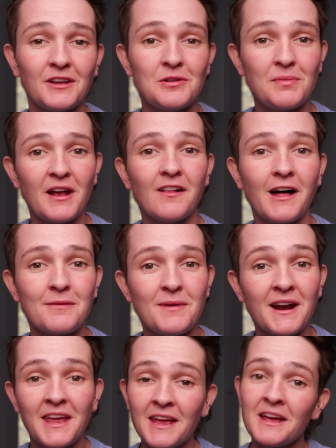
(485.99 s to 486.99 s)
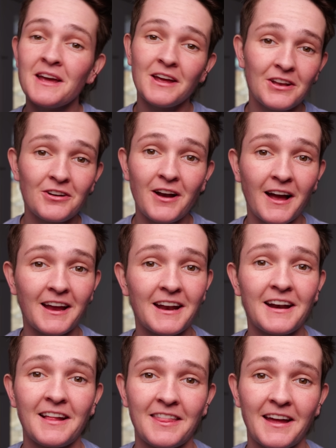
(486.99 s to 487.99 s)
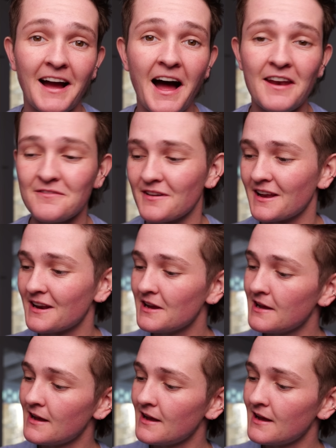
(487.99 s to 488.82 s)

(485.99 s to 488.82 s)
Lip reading: that you paid a lot of money and you're not getting anything out of it.